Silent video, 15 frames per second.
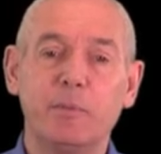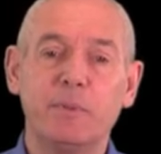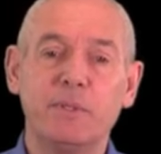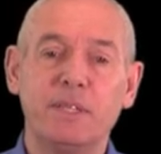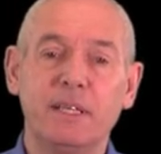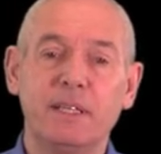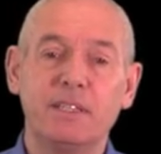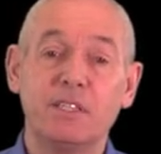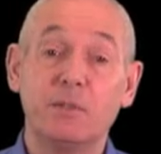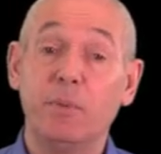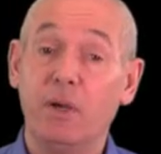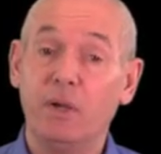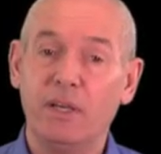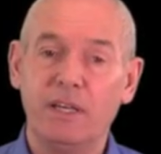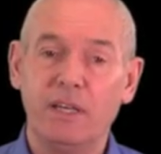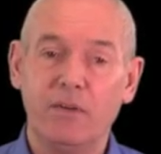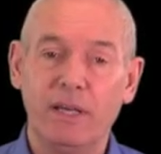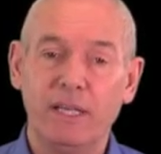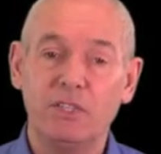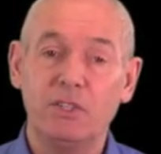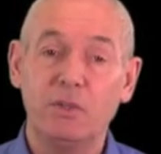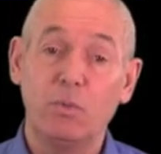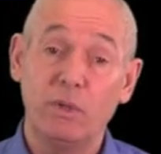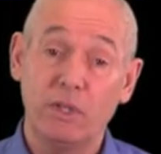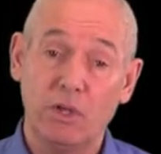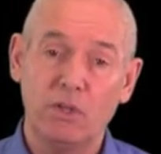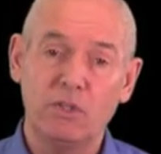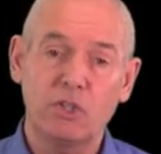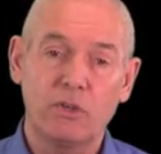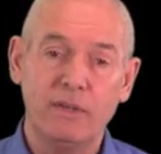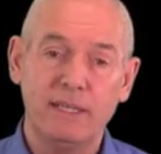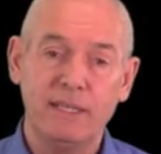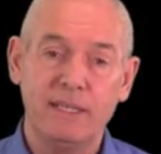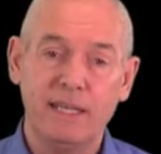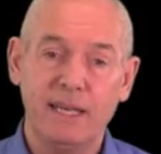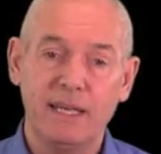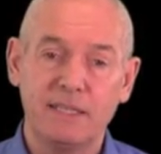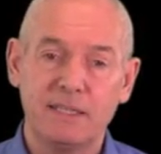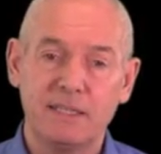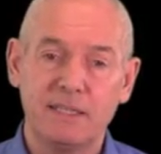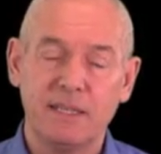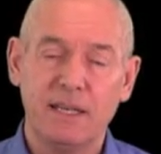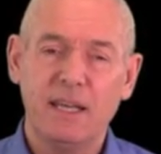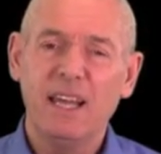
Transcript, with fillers: present spoken narration with on screen text.